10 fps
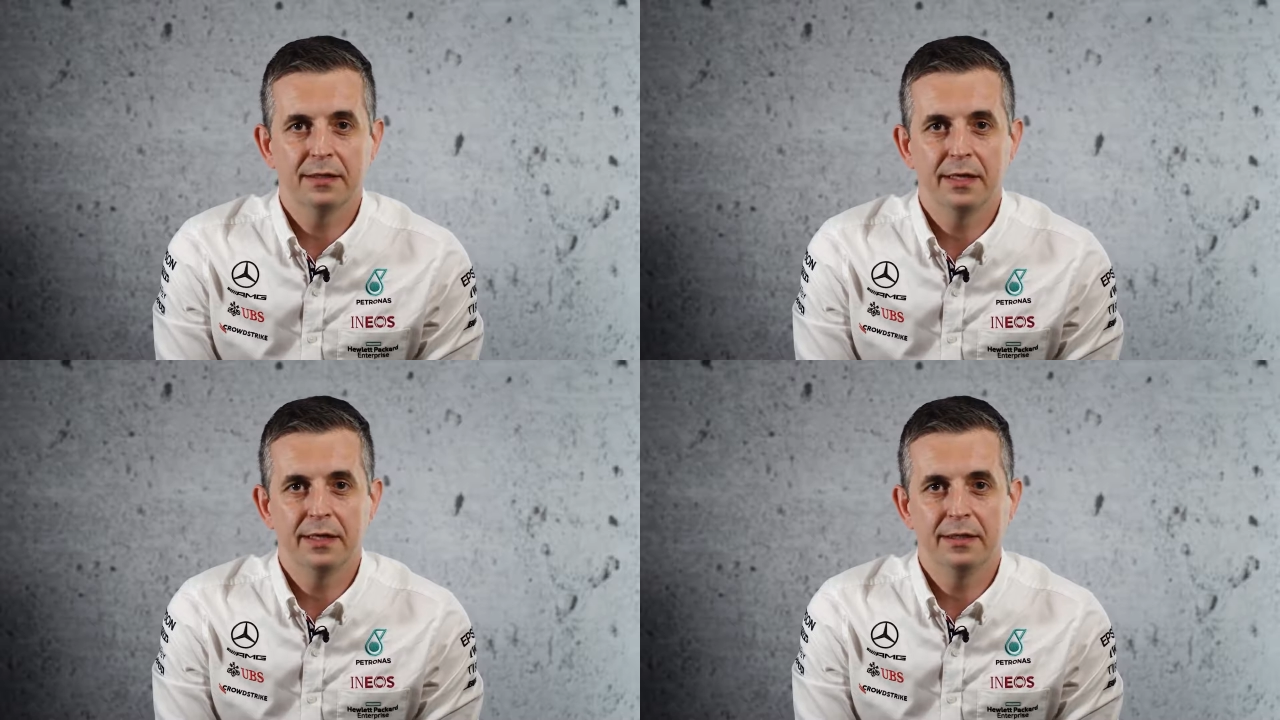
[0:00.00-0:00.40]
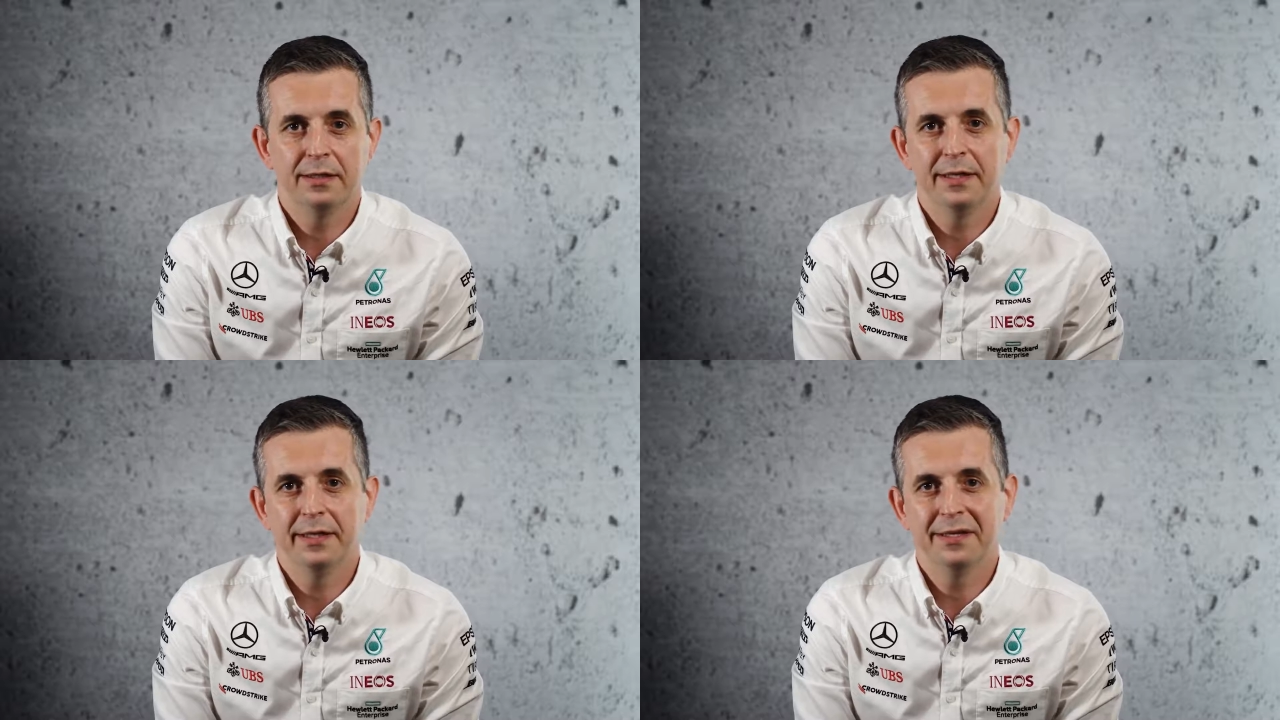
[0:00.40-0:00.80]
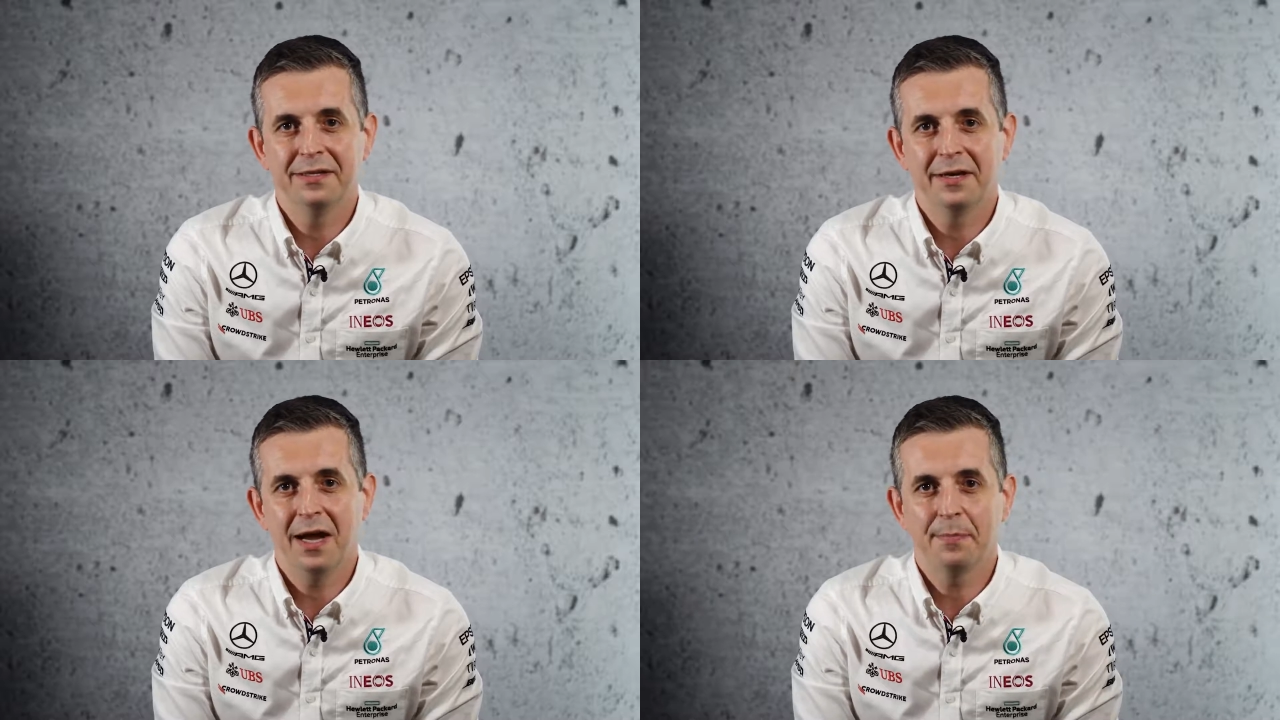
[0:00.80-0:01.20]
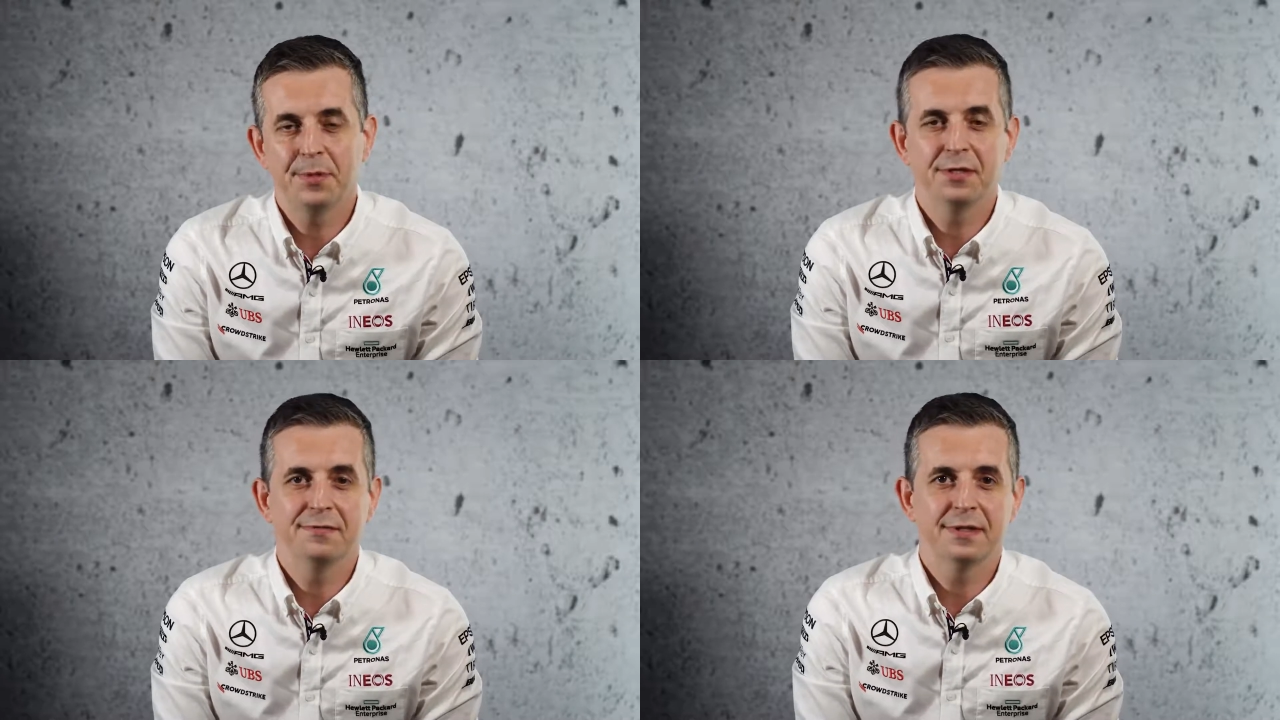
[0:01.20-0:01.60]
the
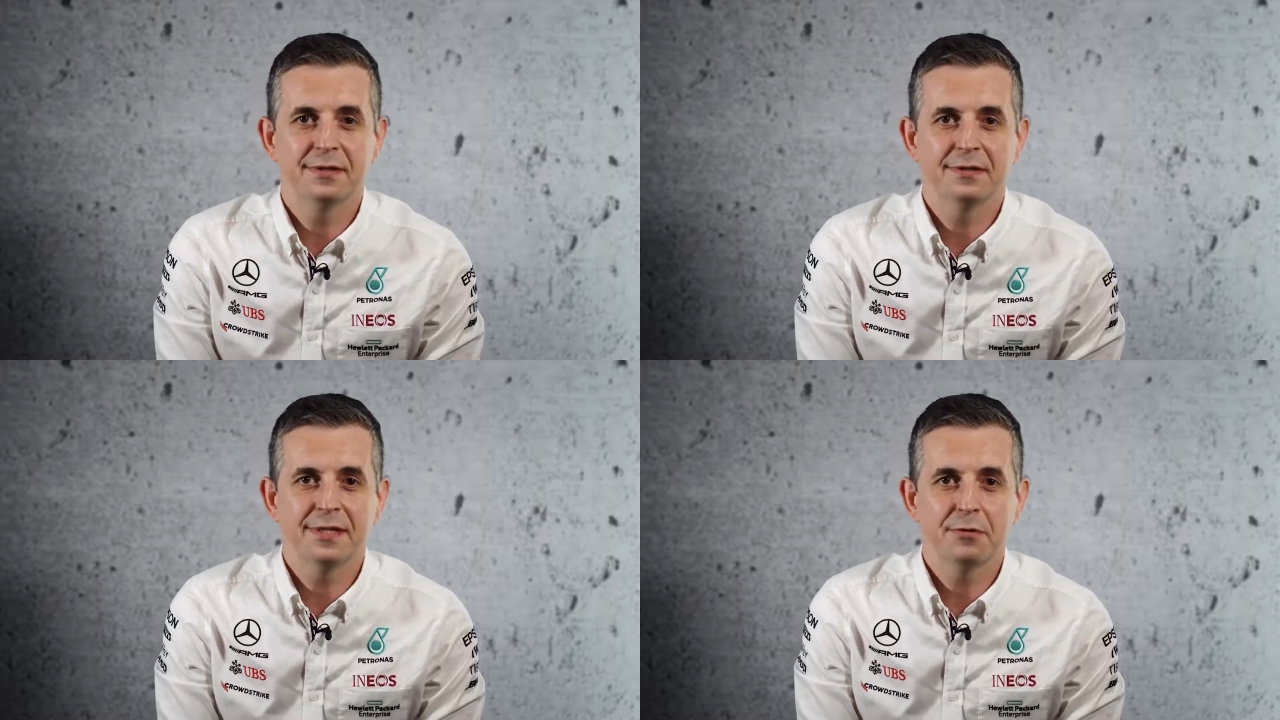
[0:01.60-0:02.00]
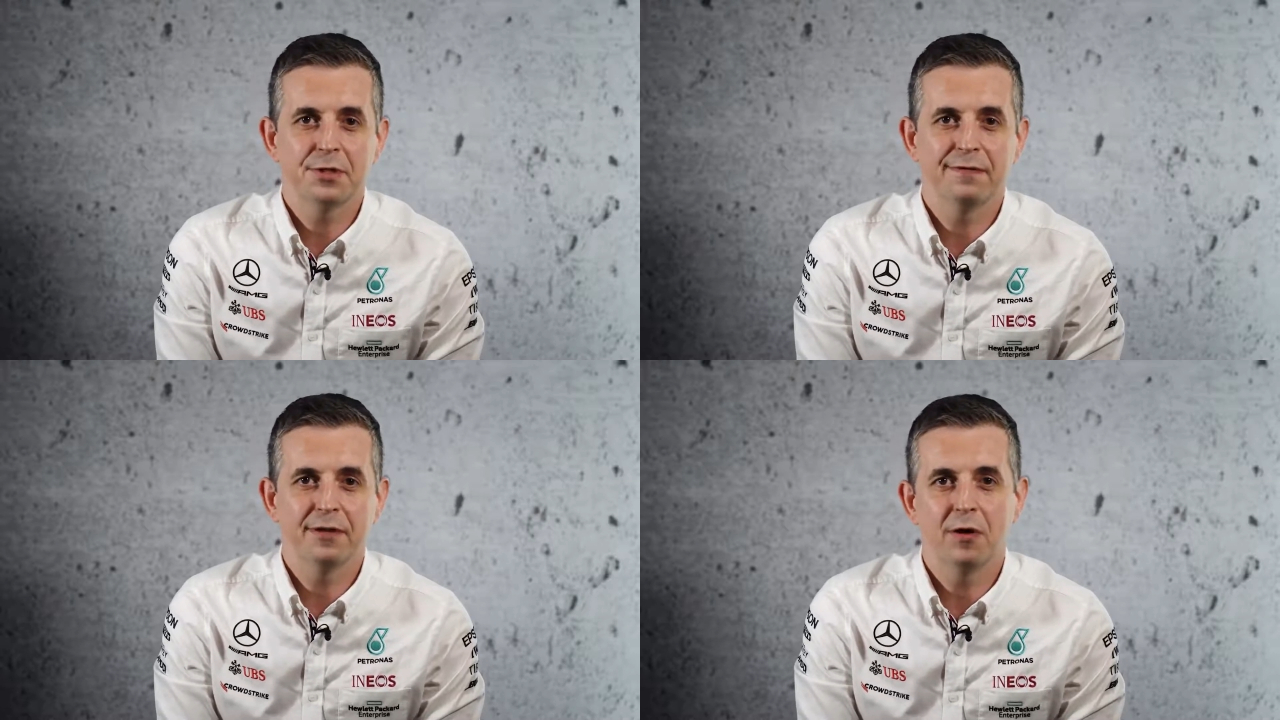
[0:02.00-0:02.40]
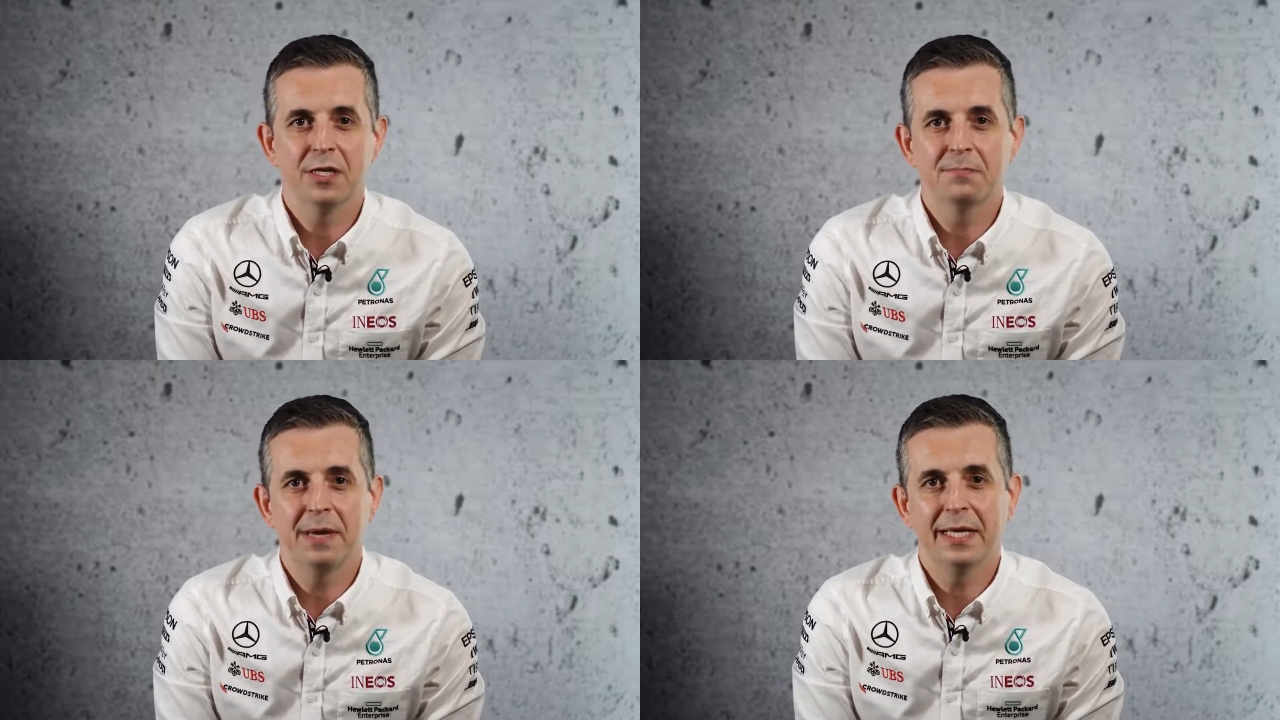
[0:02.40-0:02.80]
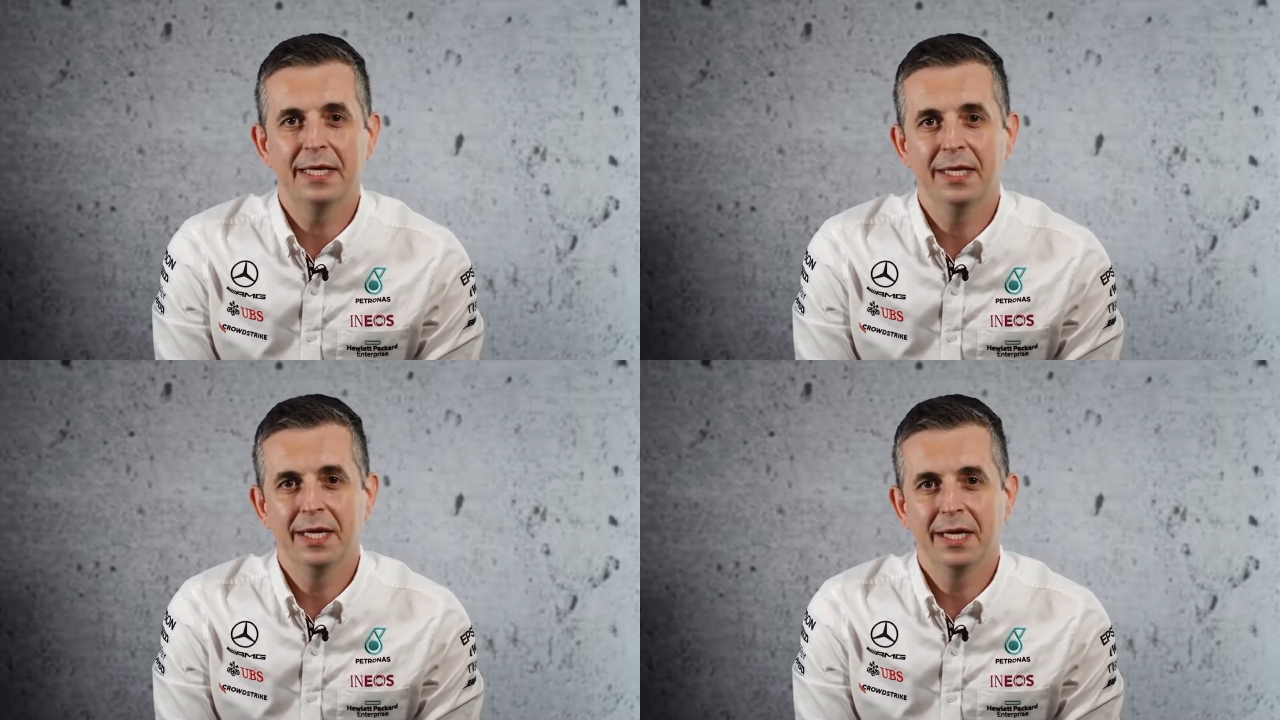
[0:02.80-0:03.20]
upshifts and downshifts are not as many